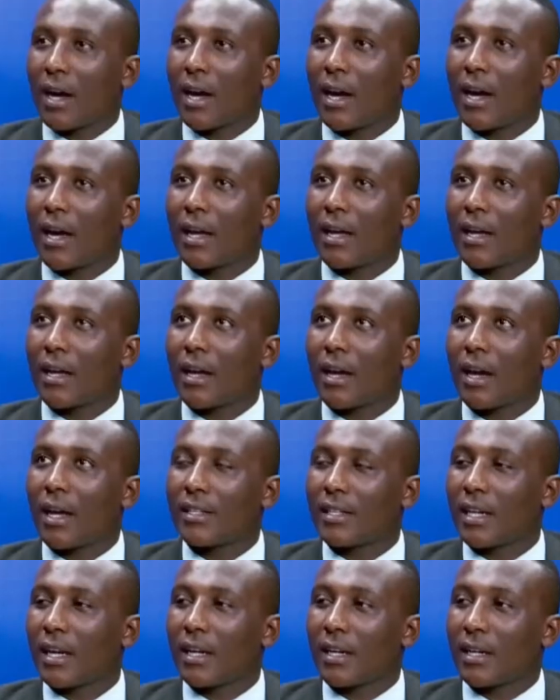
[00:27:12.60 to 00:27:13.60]

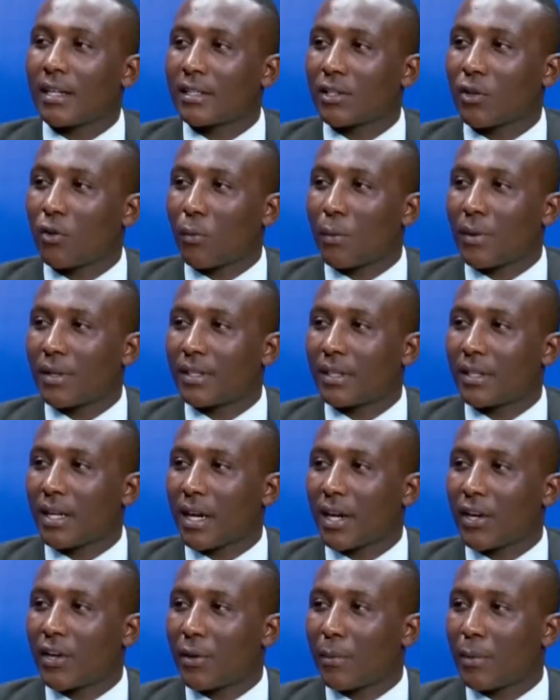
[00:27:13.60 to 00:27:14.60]
a child has committed
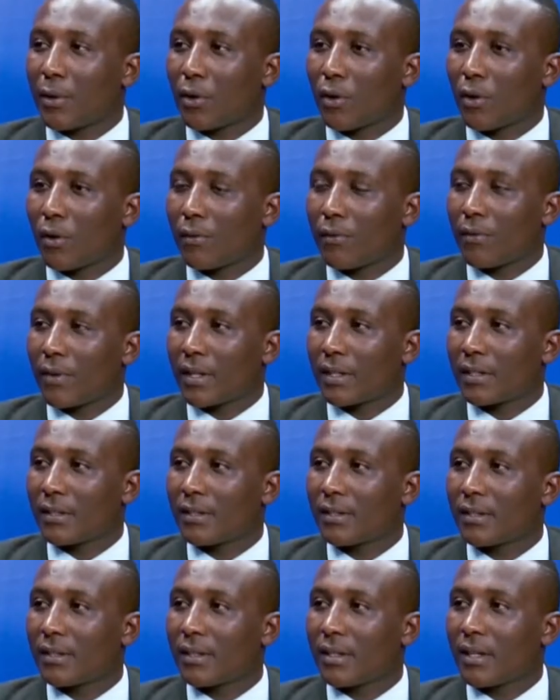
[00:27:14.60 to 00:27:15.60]
a criminal
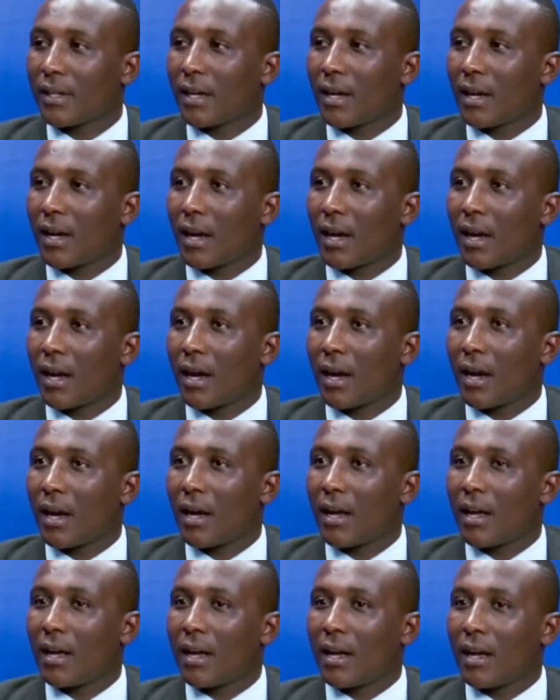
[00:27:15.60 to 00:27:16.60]
offense.
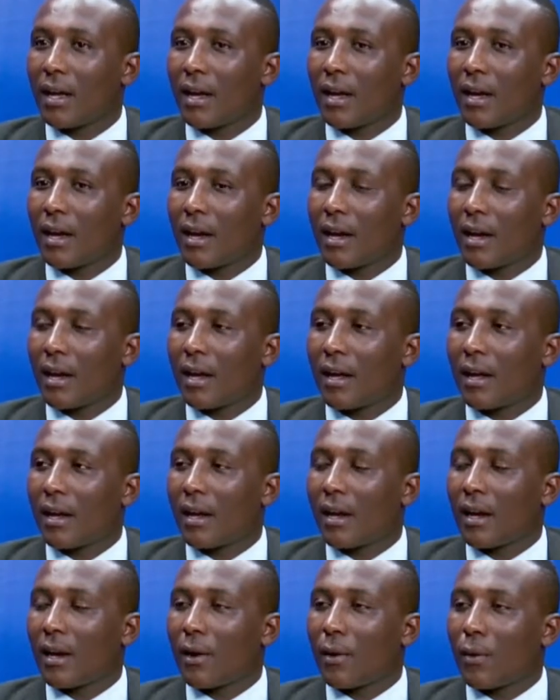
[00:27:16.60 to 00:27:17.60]

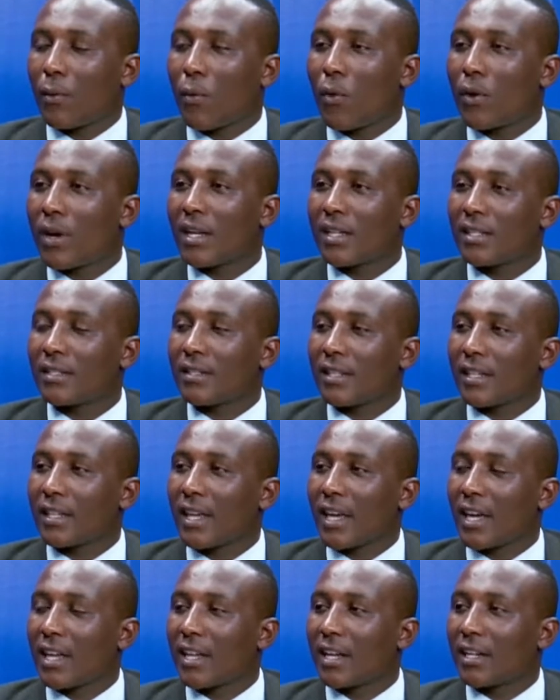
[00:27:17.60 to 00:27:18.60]
What does the
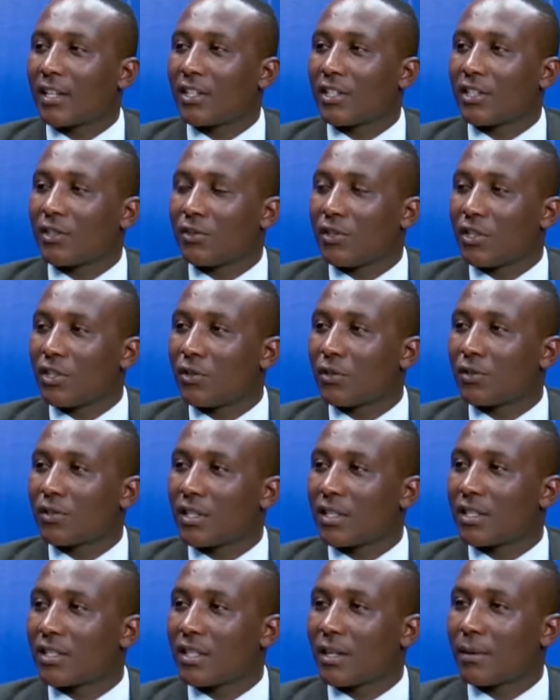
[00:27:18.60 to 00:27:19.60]
Kenyan judicial
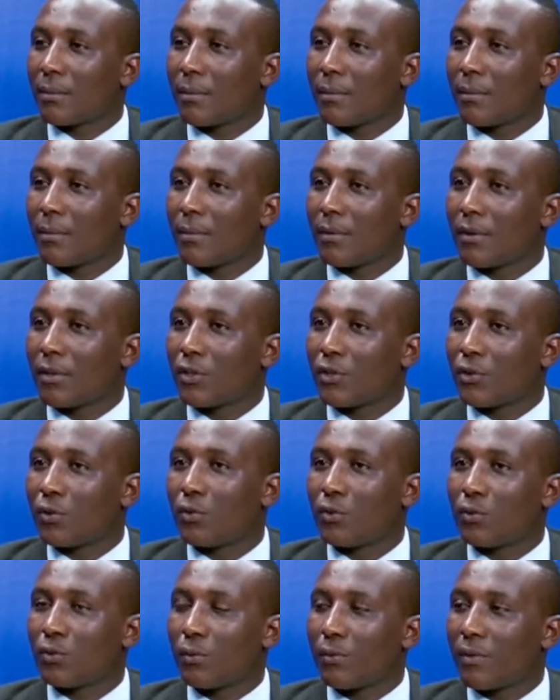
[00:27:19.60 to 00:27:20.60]
system
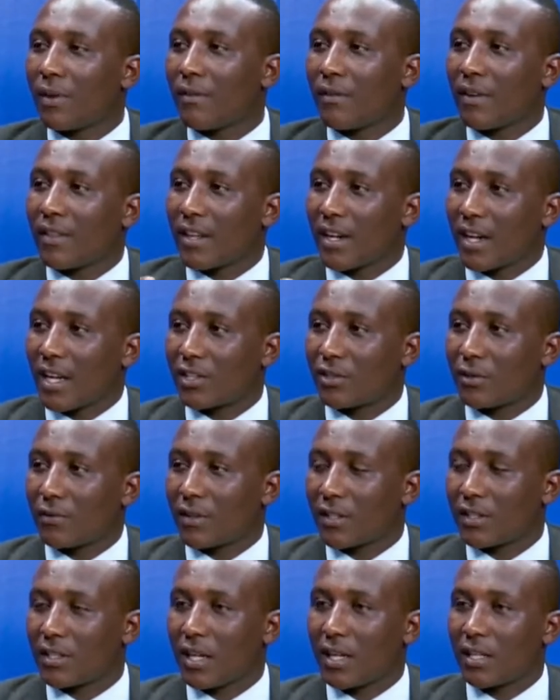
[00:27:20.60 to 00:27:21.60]
do to favor the rights
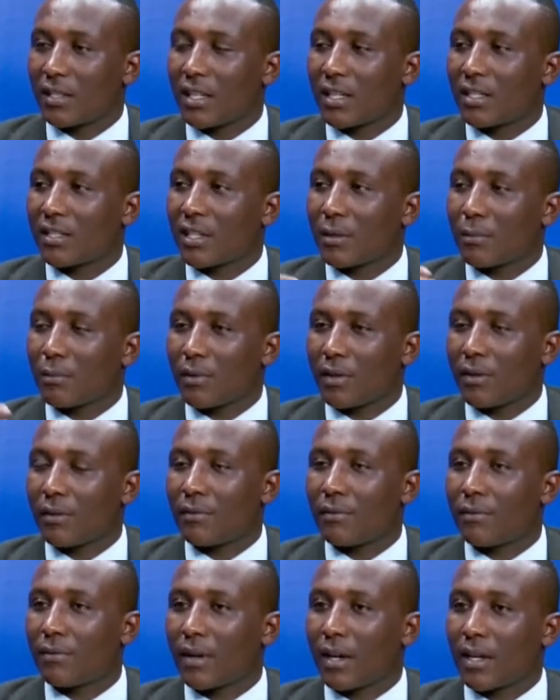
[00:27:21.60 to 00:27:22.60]
of the child? Just in
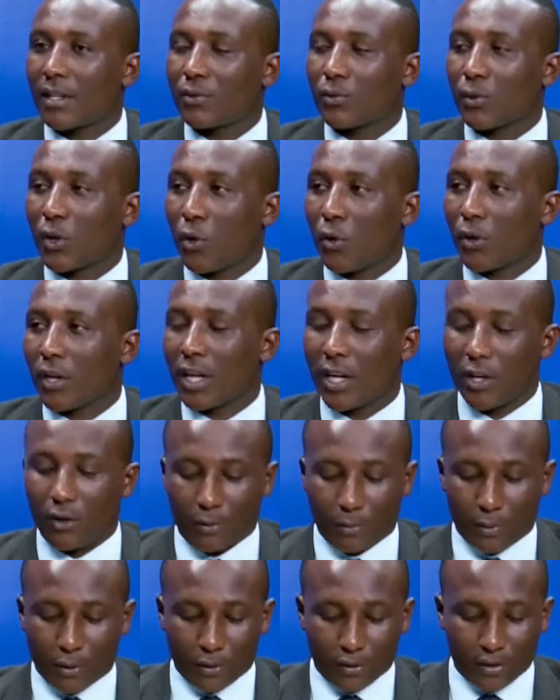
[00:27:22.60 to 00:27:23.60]
brief as we
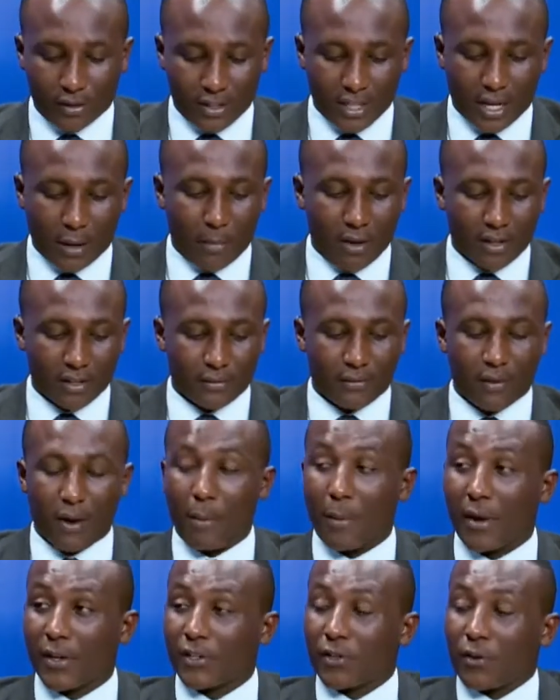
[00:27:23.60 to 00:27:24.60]
conclude, because time has
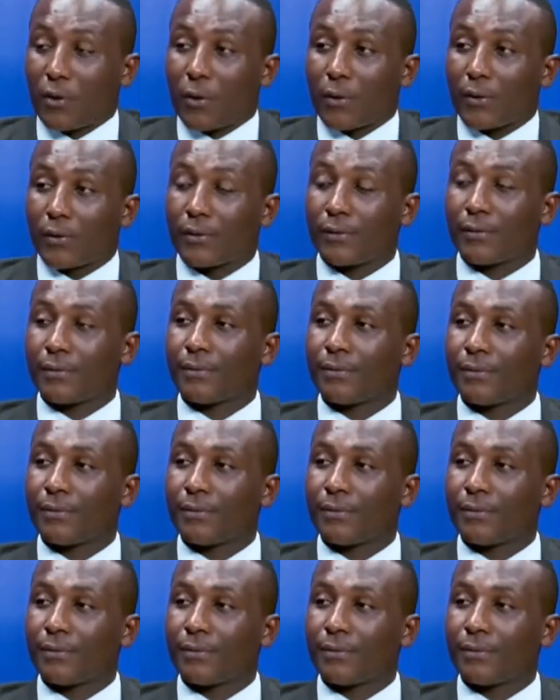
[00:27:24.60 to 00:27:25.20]
far much gone.